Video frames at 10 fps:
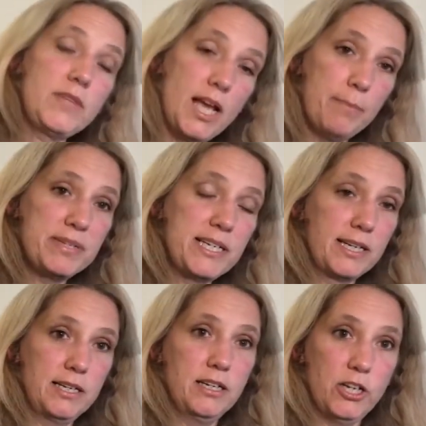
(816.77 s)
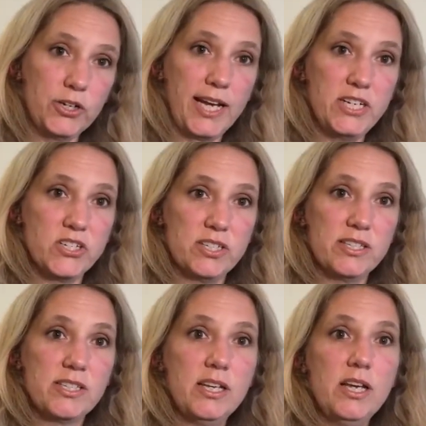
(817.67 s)
at particular
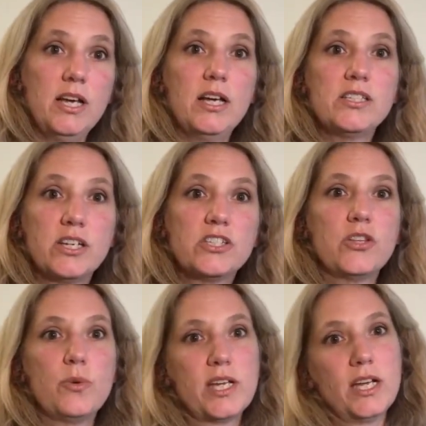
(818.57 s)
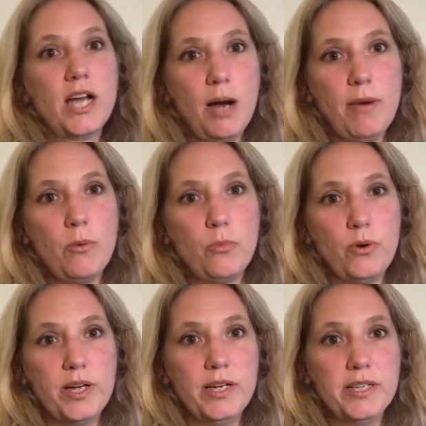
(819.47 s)
locations, such that we can come up
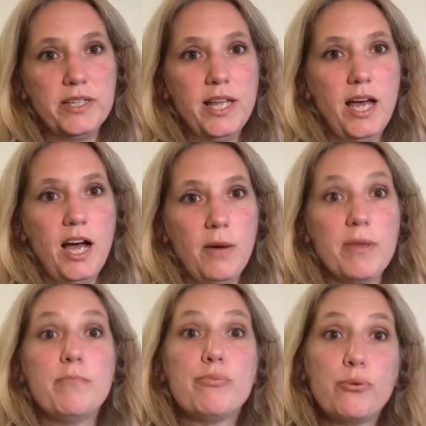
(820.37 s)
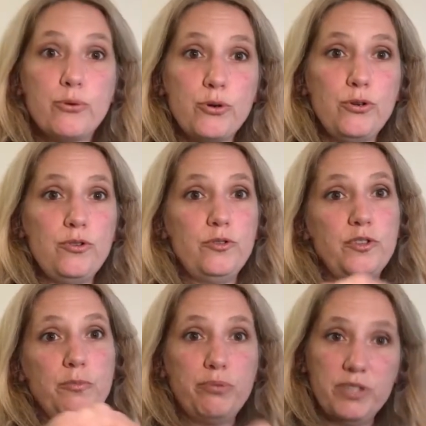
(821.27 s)
with
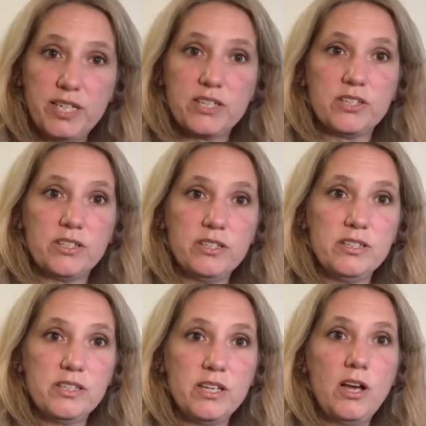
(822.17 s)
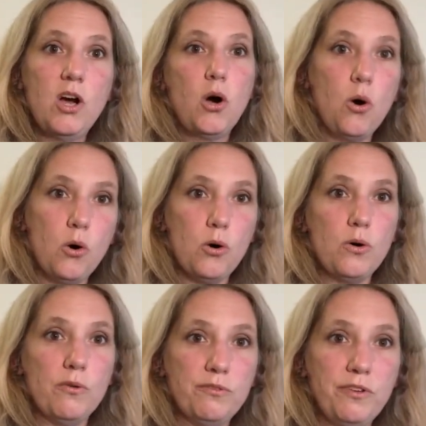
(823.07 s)
improved predictions
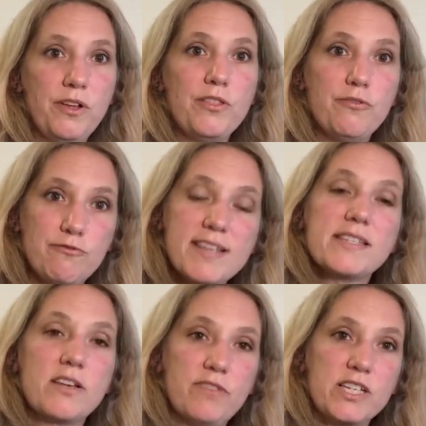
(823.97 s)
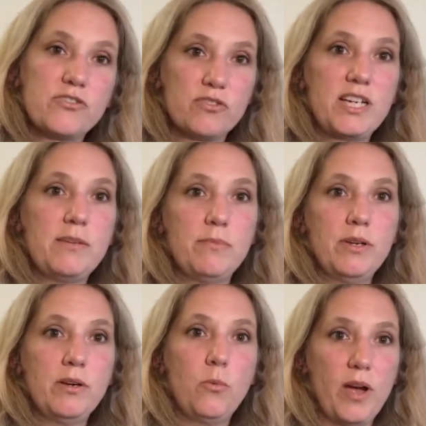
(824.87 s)
of the risk of extreme
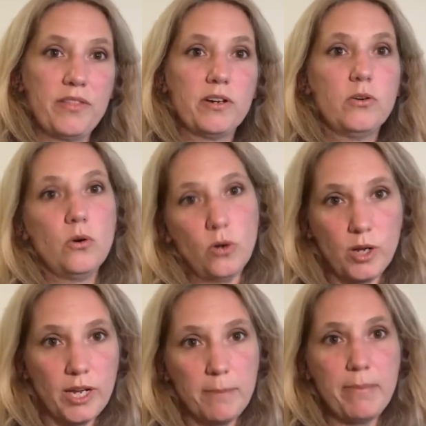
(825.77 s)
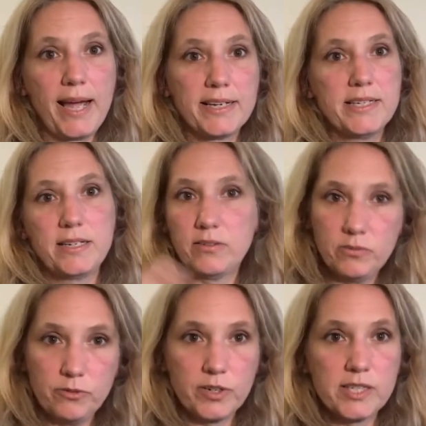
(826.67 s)
weather impacting,
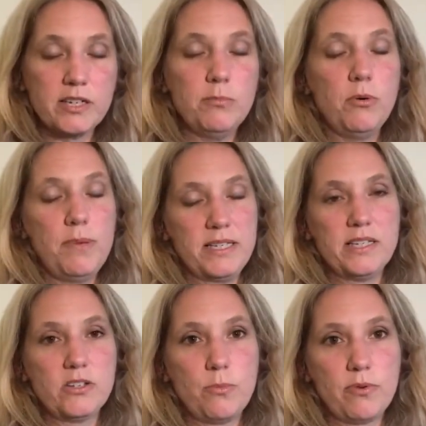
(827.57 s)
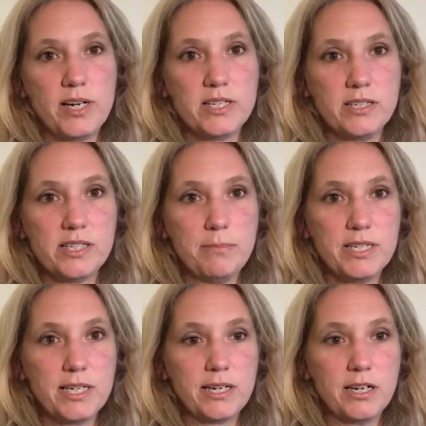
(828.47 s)
for example, business operations in
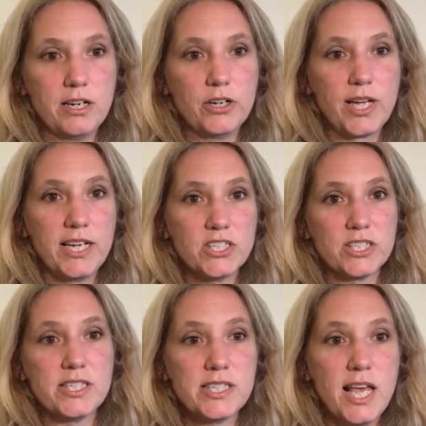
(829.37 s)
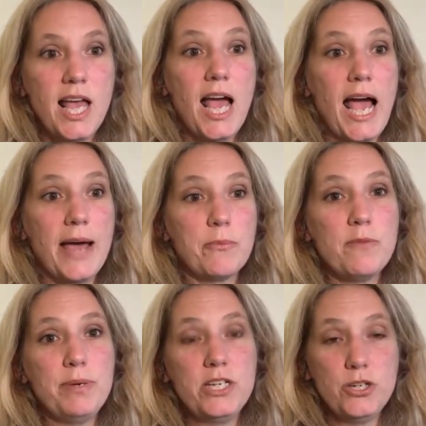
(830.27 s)
particular locations. And we've
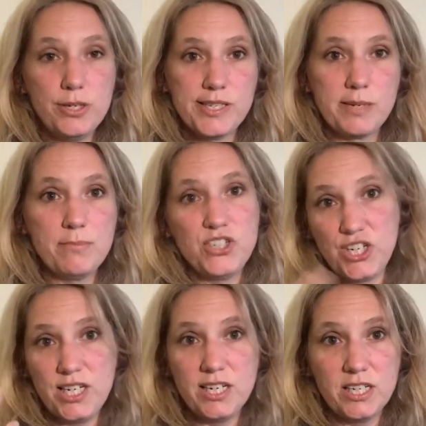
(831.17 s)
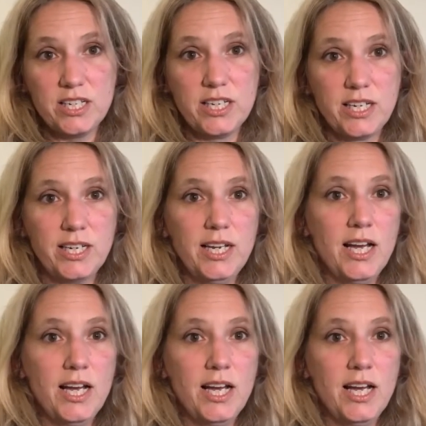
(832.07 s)
been using machine learning